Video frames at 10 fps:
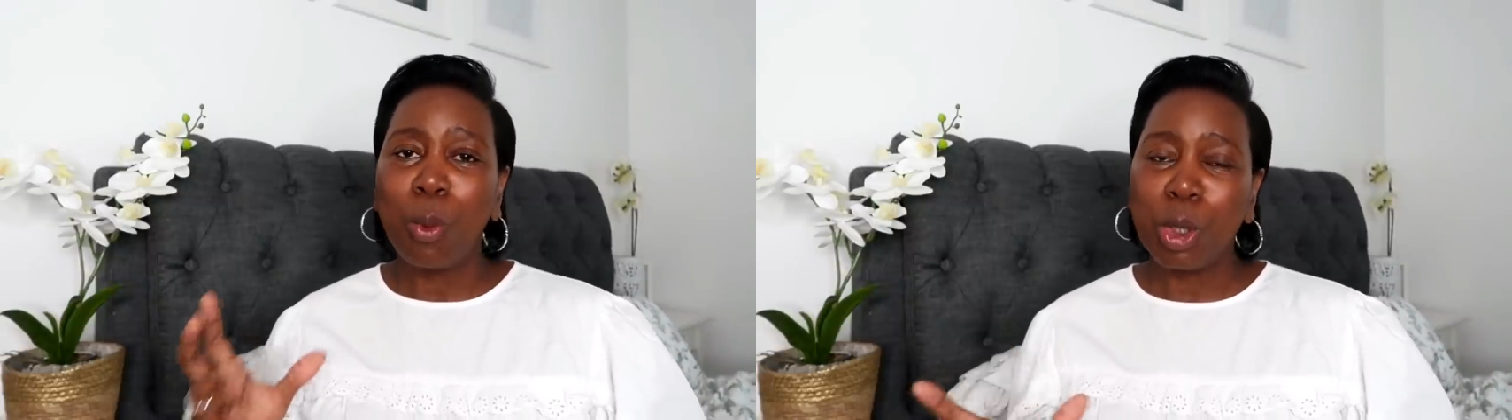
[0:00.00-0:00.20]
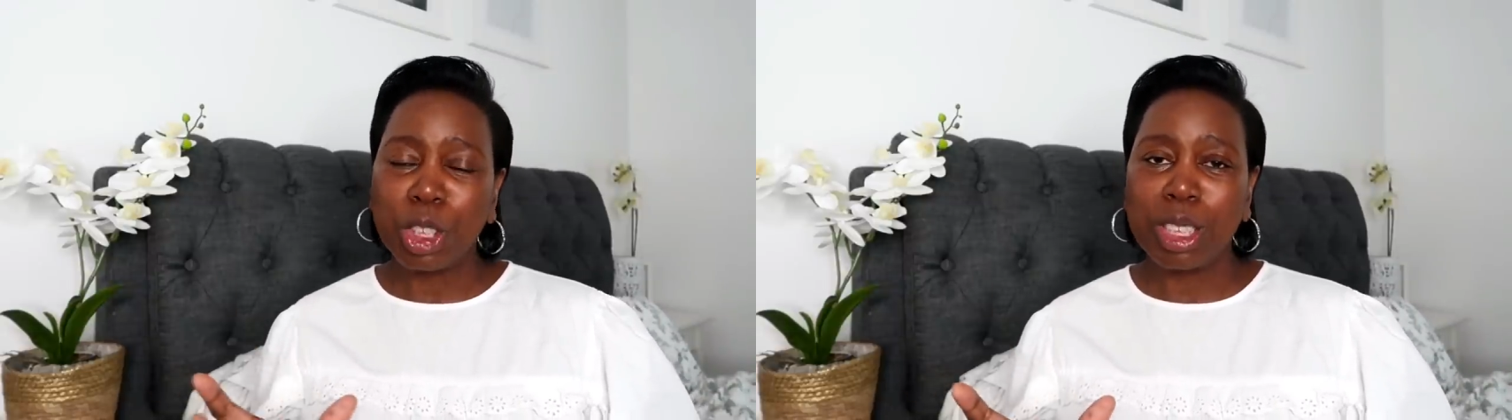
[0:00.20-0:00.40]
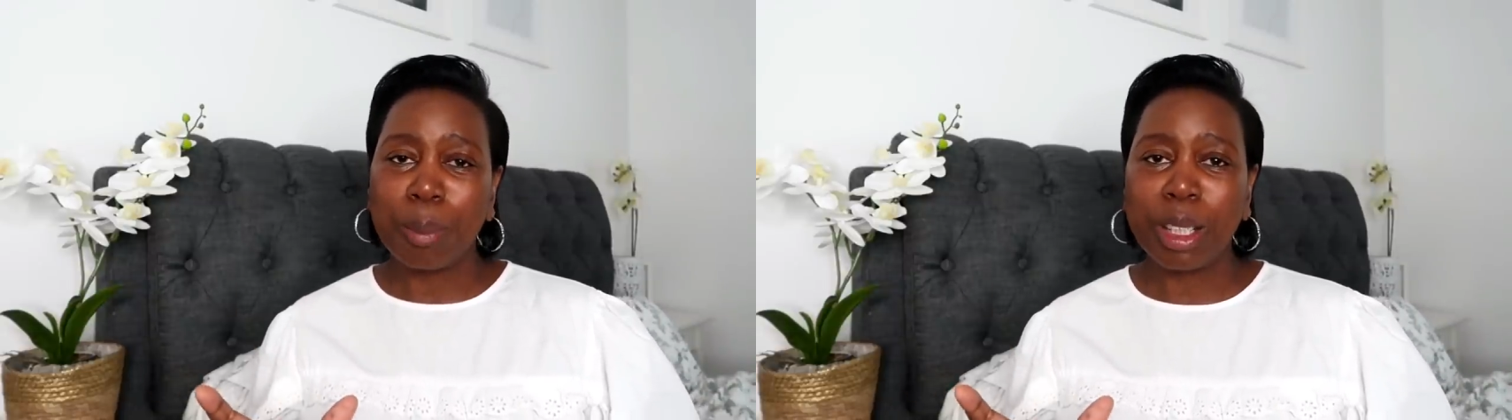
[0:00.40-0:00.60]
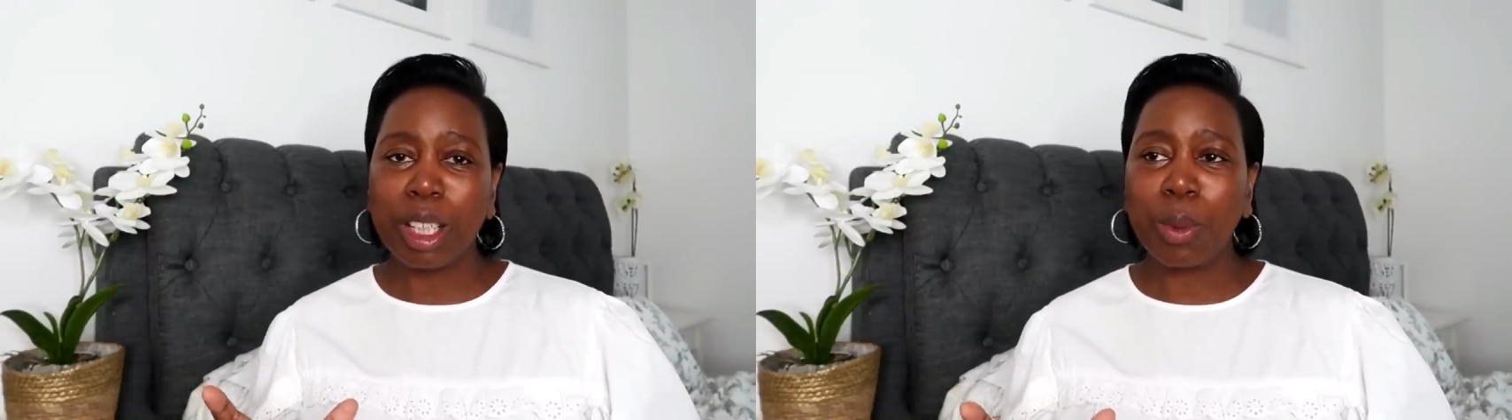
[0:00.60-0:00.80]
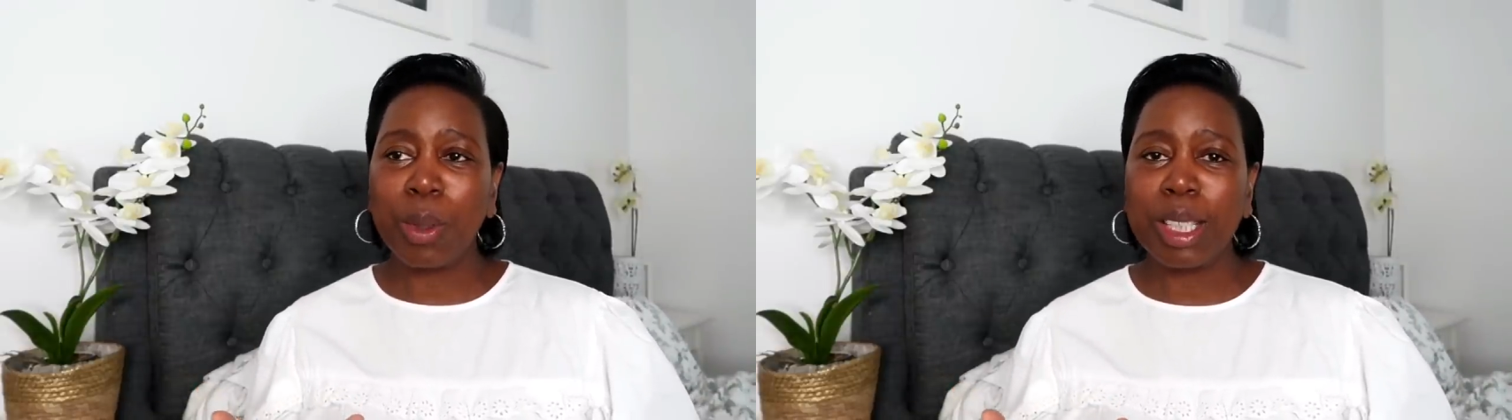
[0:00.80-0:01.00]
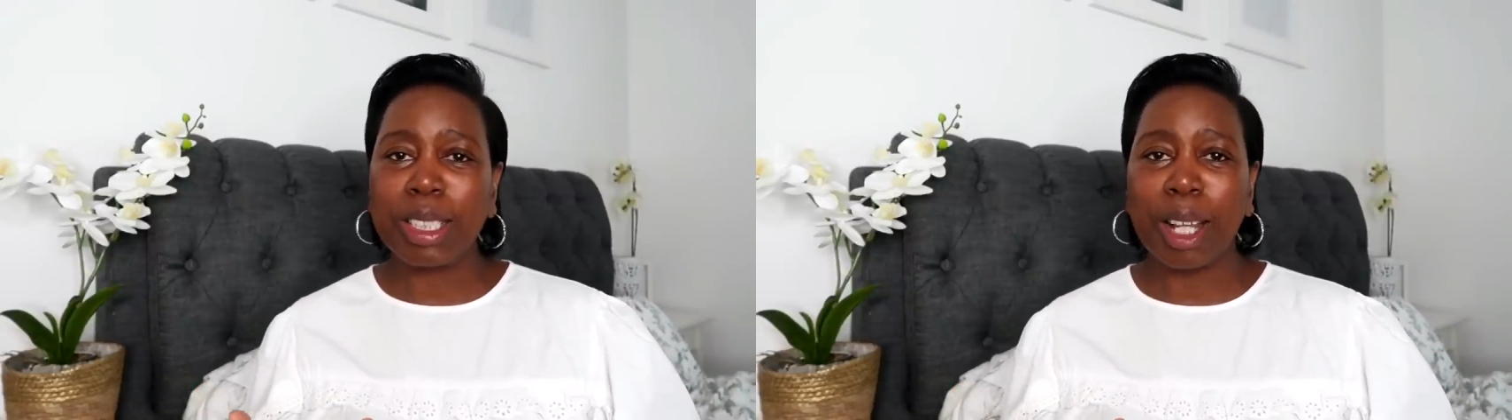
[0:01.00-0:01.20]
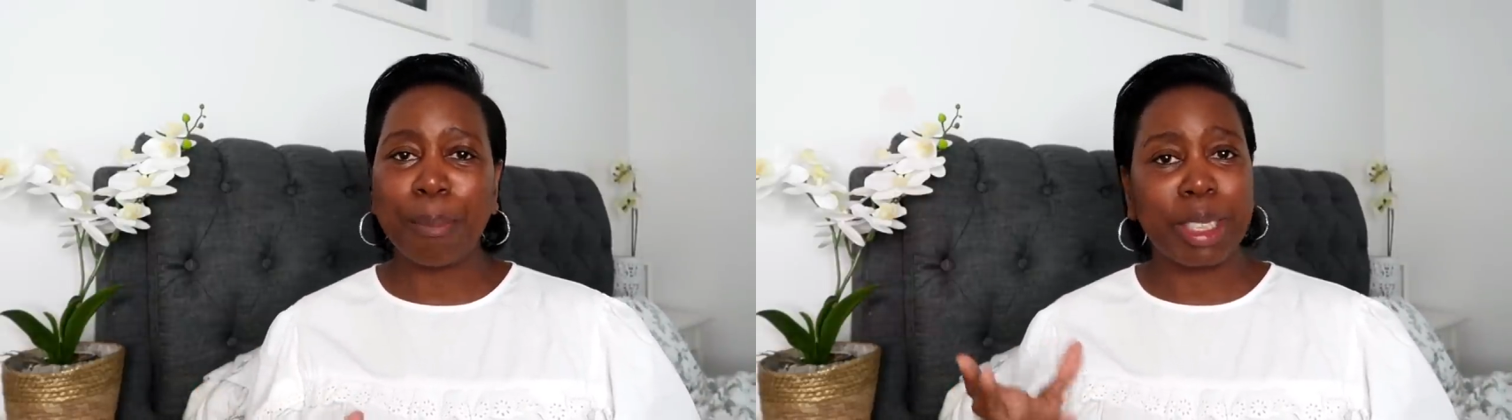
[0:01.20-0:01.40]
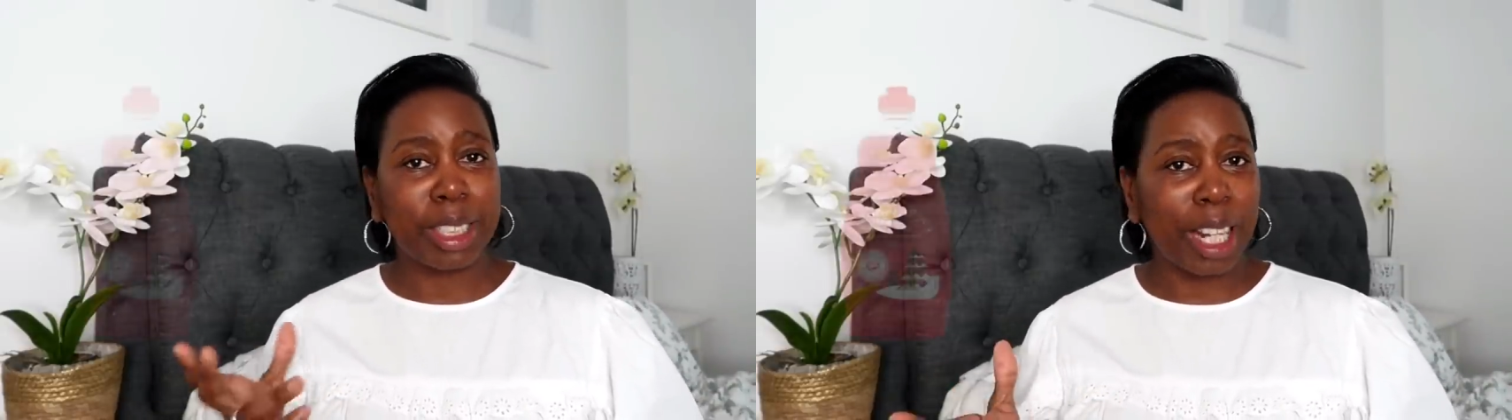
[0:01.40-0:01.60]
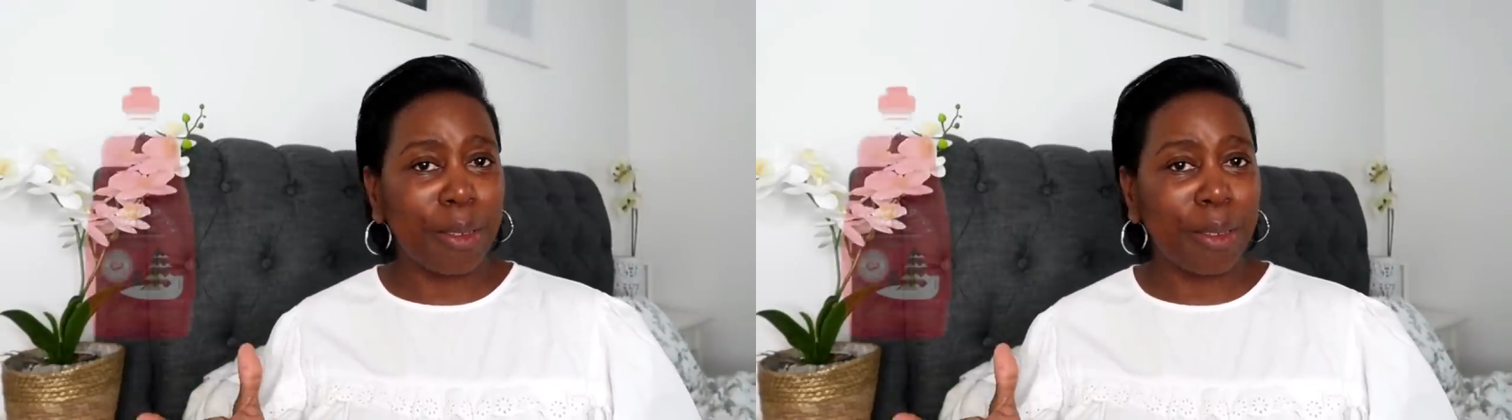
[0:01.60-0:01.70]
washing up liquid that Mr.